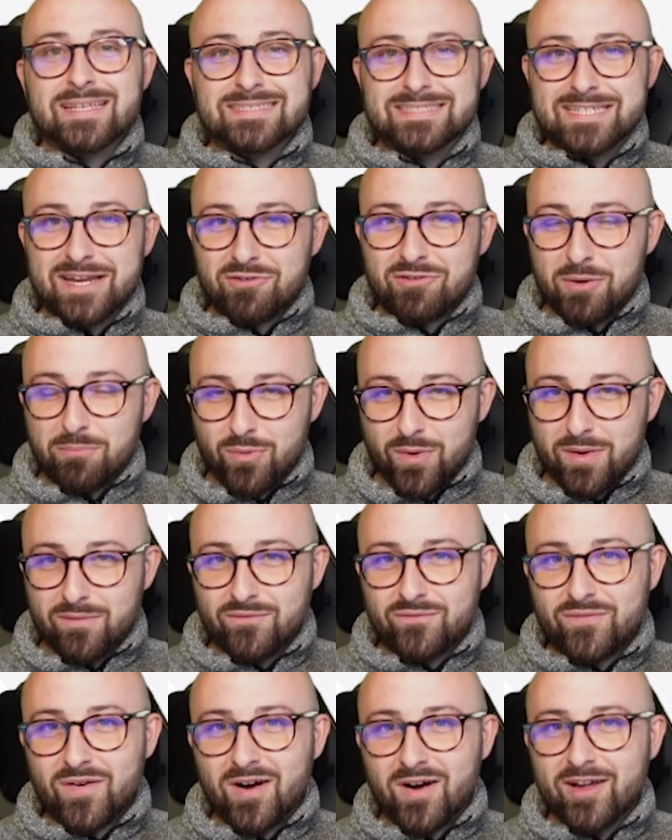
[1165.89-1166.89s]

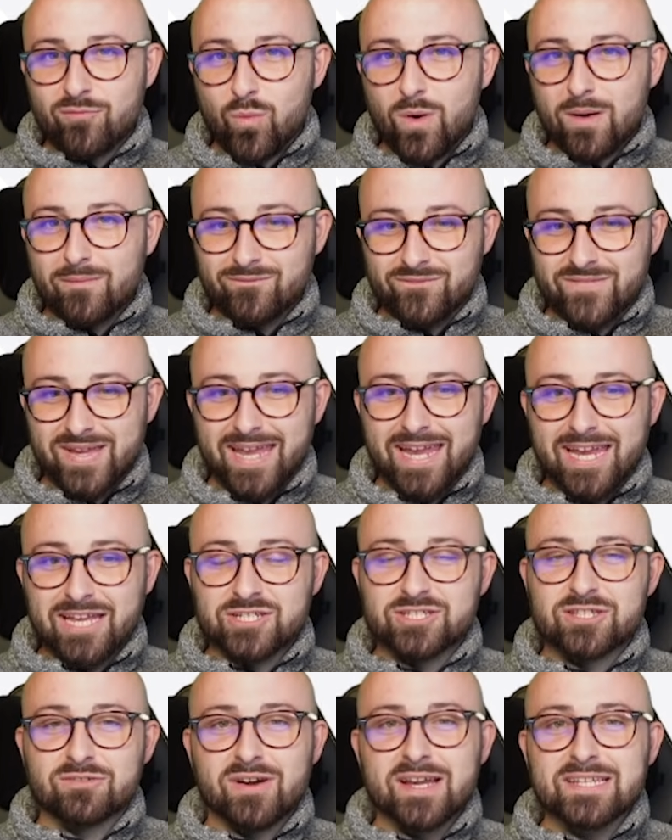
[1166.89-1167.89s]
0.51 for
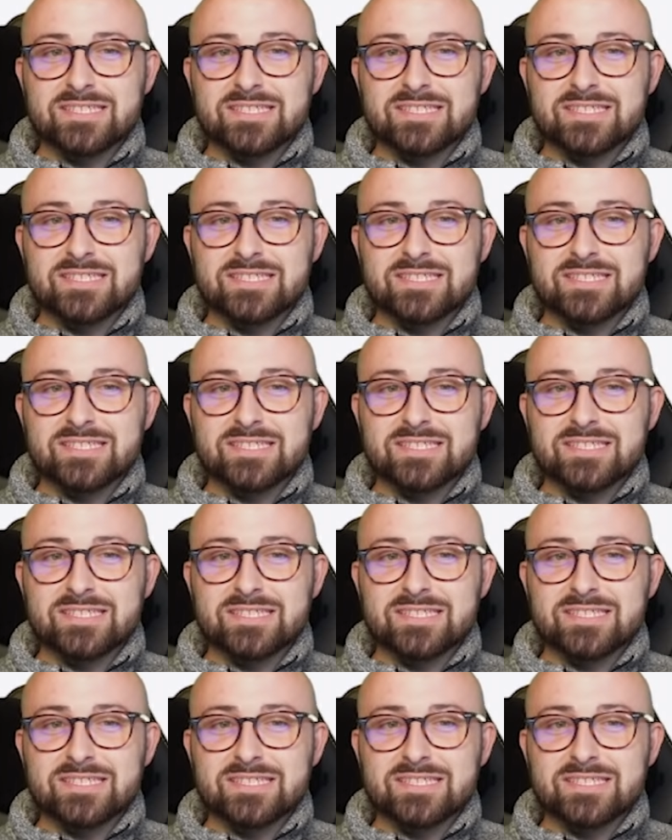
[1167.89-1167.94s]
each. The